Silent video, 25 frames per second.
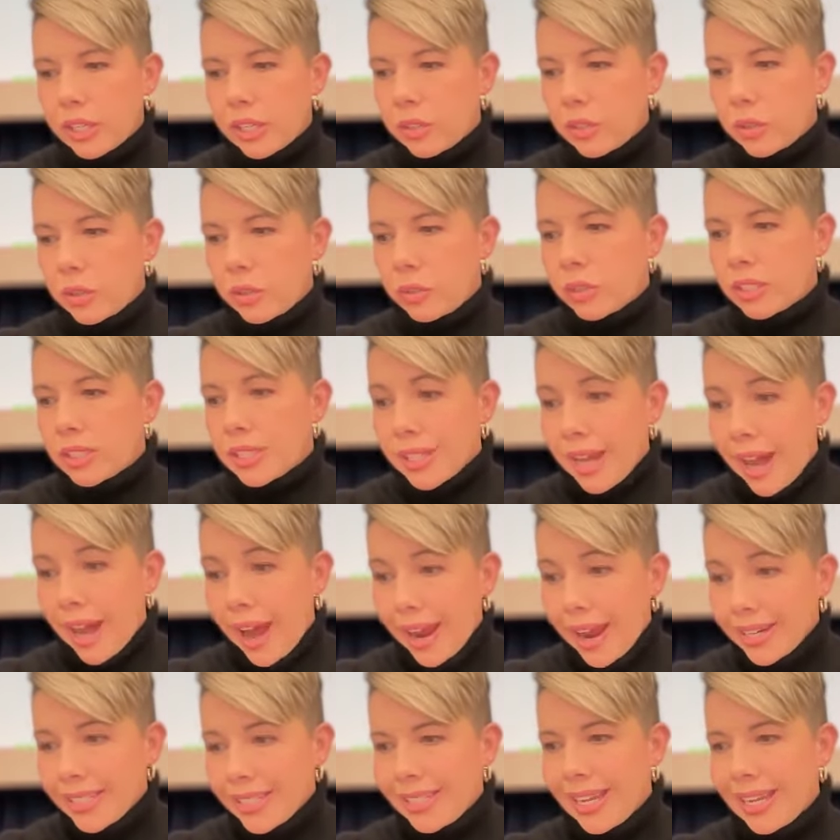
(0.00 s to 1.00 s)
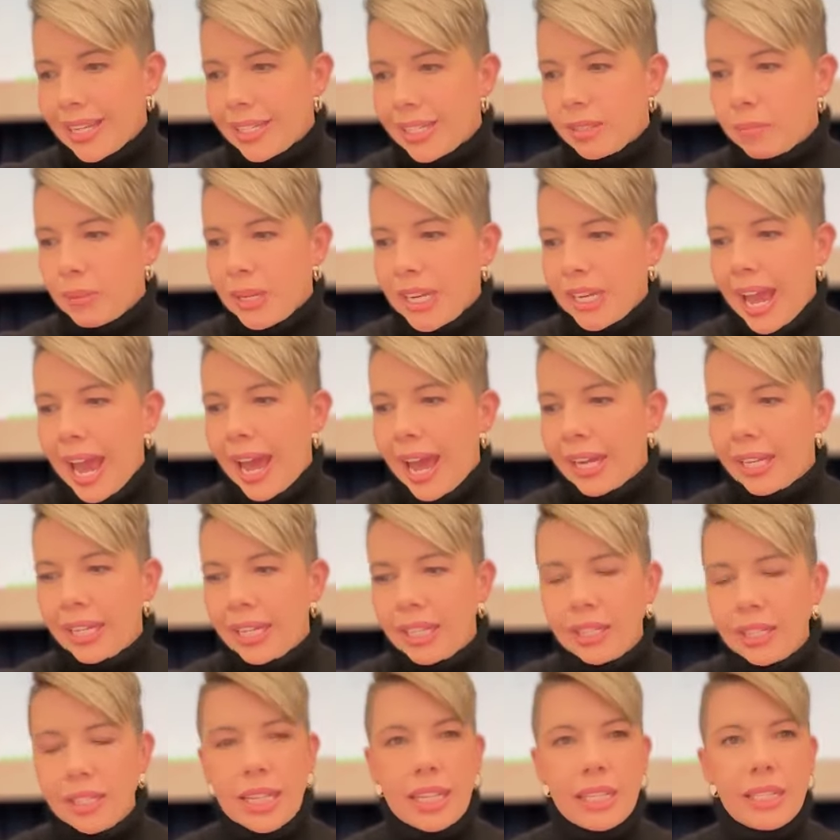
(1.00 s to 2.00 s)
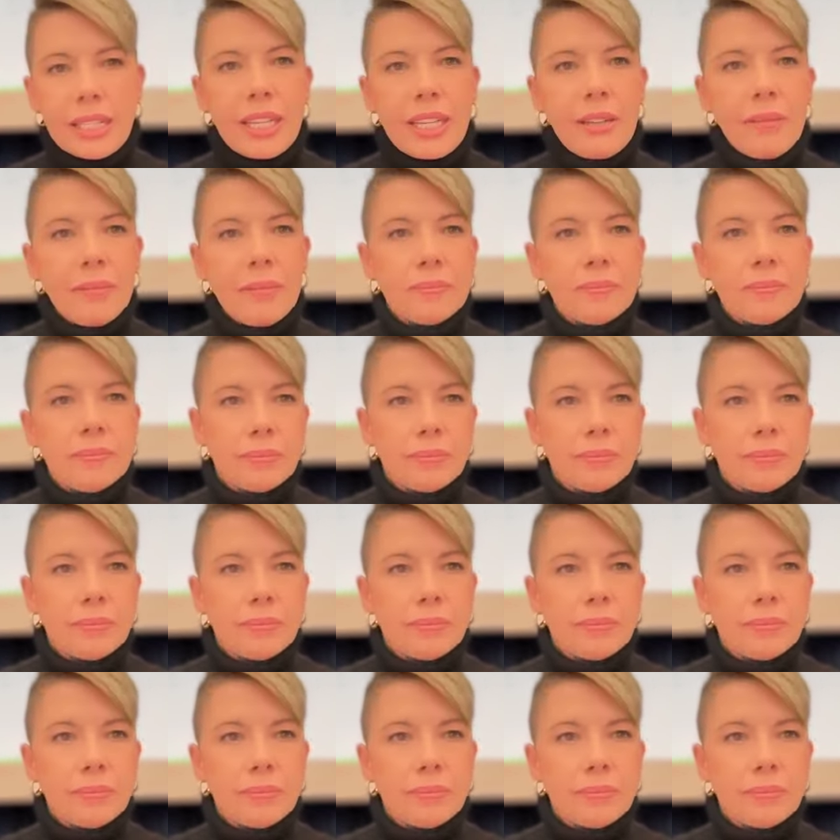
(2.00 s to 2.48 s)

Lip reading: Google Docs has been adding lately.